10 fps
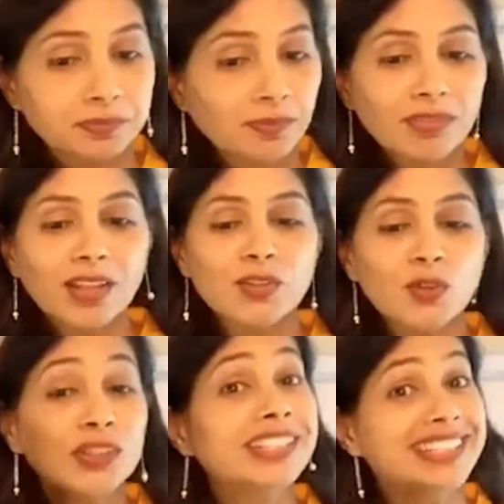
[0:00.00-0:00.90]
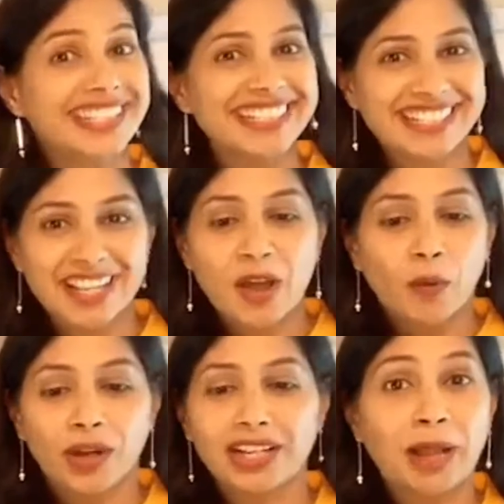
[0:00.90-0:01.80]
So this is
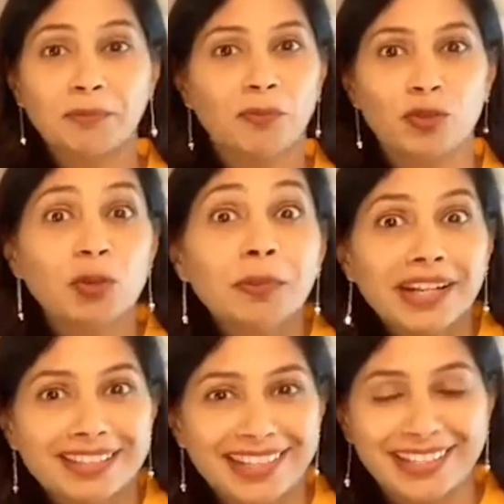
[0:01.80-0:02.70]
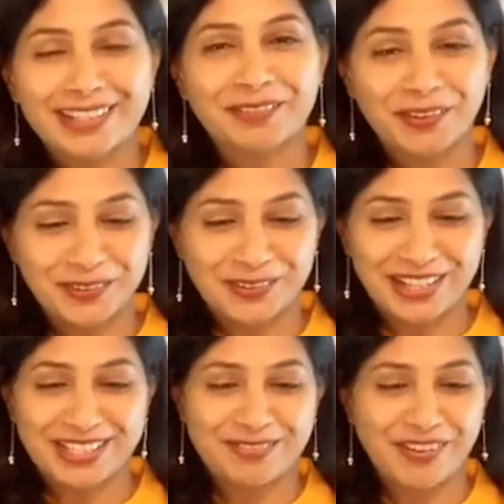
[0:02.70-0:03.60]
what I'm super excited about
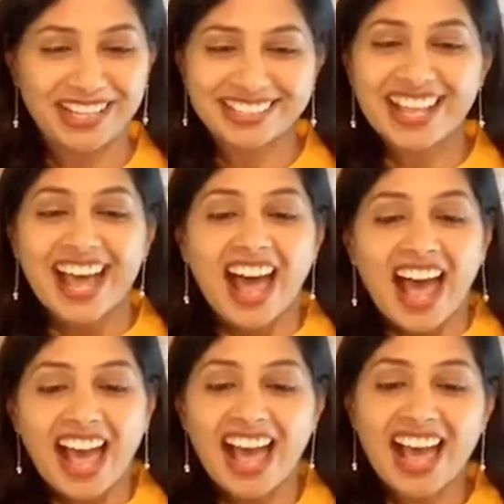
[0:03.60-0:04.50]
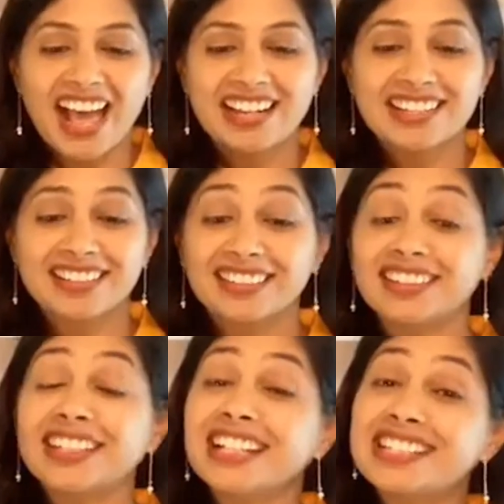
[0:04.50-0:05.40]
today's spice. And
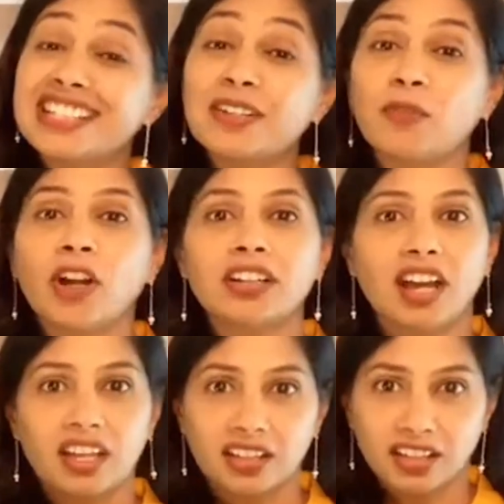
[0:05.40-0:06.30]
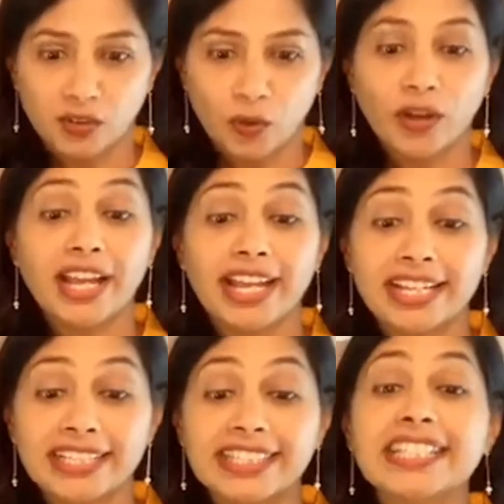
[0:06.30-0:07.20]
let's see what oregano
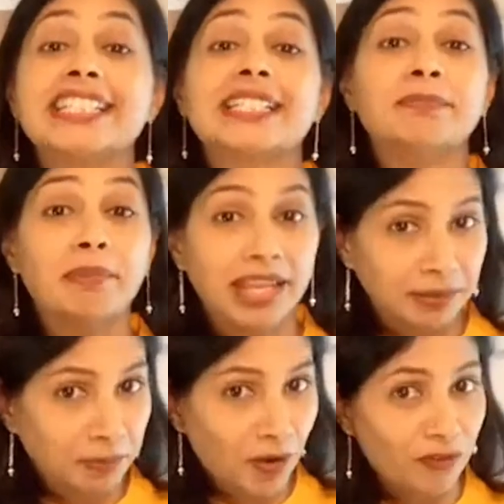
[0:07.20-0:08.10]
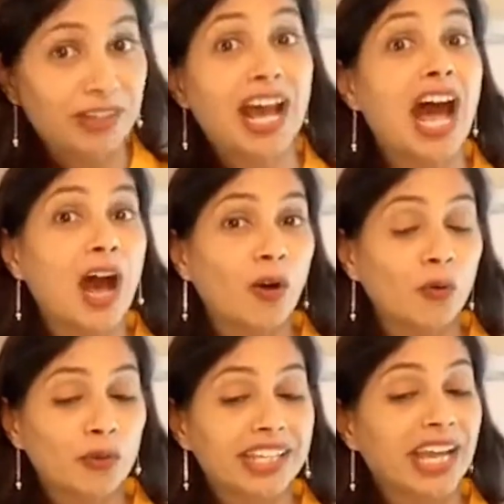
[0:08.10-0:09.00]
is made up of and how
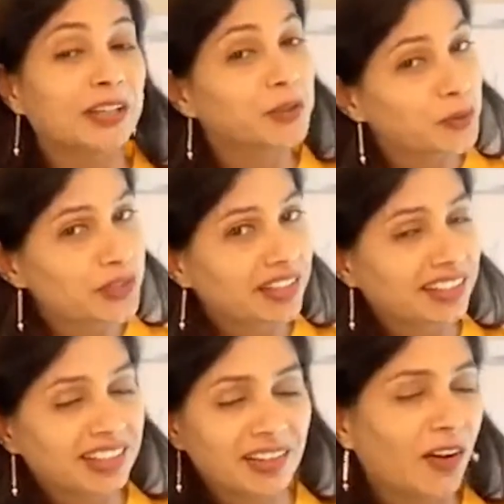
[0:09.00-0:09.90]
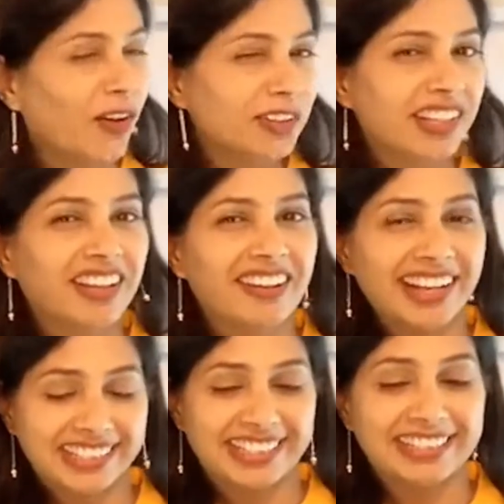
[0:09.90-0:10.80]
we can use it and all the
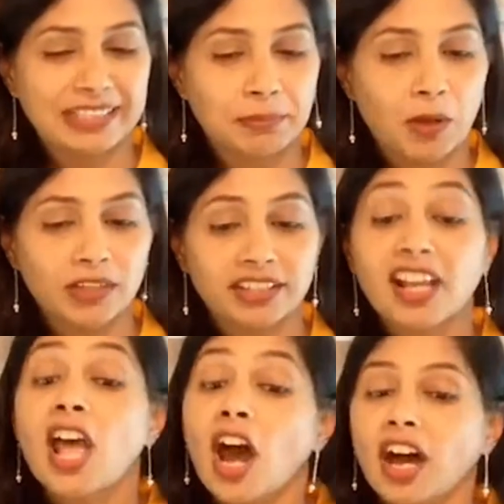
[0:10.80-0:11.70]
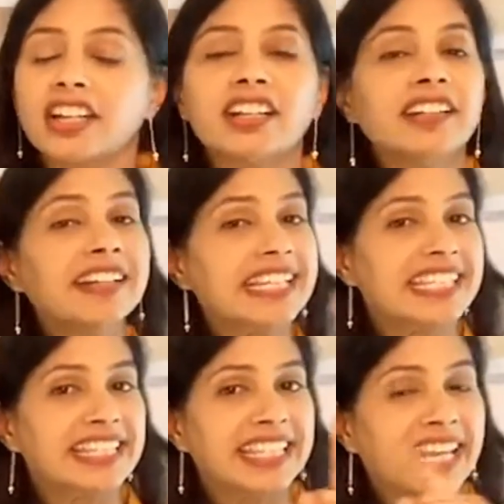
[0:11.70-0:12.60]
great things about it. Oregano is
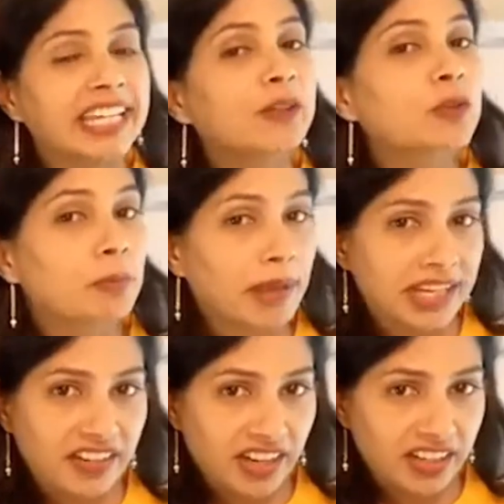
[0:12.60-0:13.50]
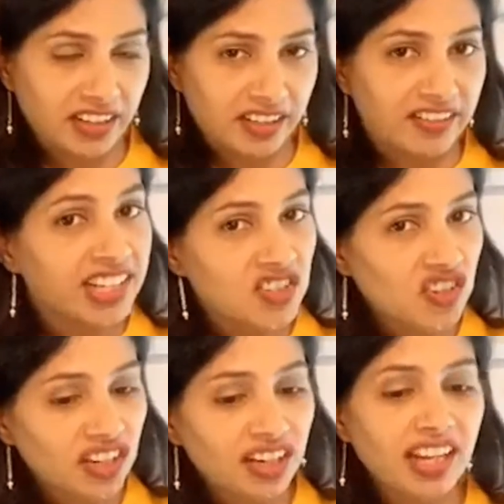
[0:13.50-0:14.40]
native to Mediterranean
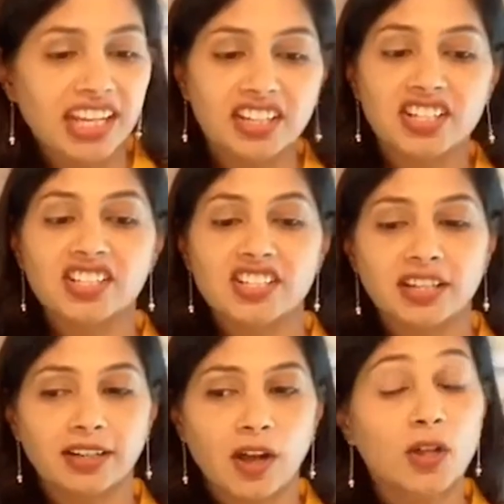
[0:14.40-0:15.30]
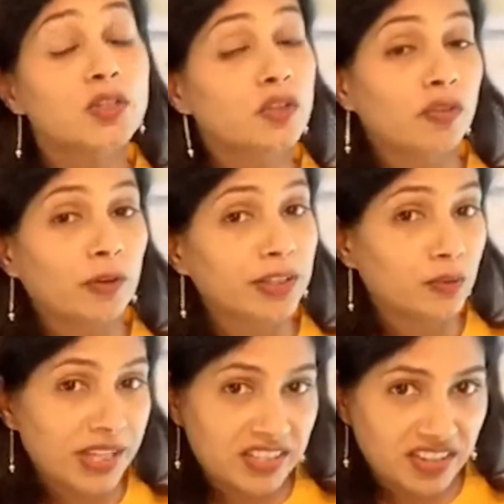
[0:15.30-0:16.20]
region. It is also found in
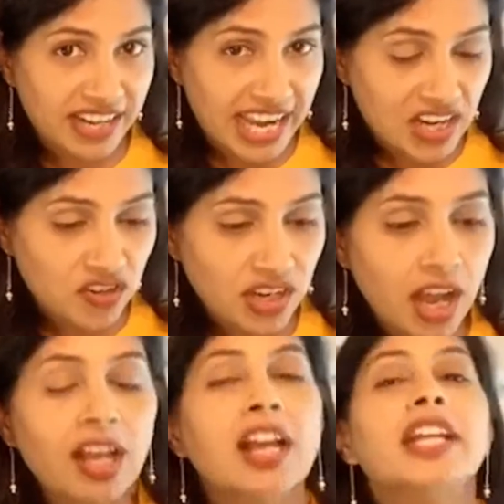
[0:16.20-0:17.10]
Western Asia.